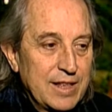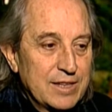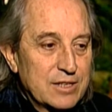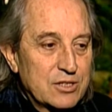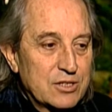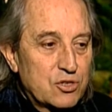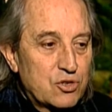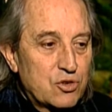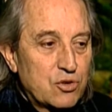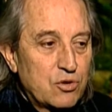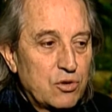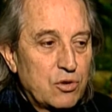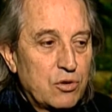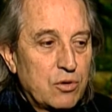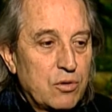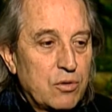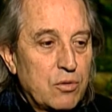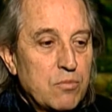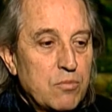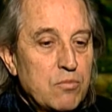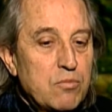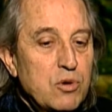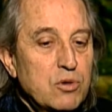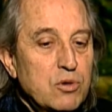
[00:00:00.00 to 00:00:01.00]

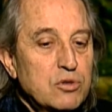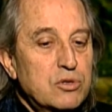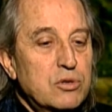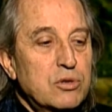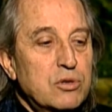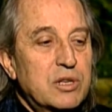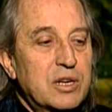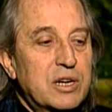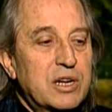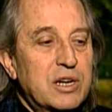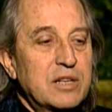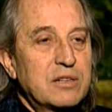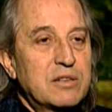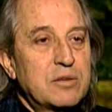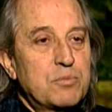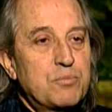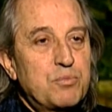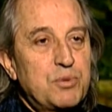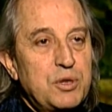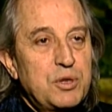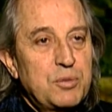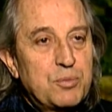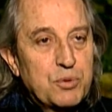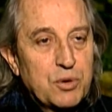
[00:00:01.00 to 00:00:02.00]
So most of the
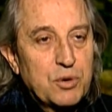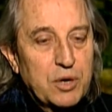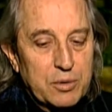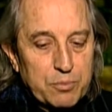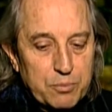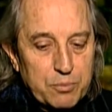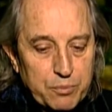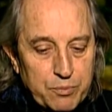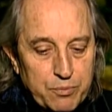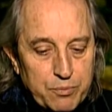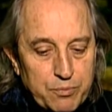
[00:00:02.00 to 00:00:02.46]
creative people are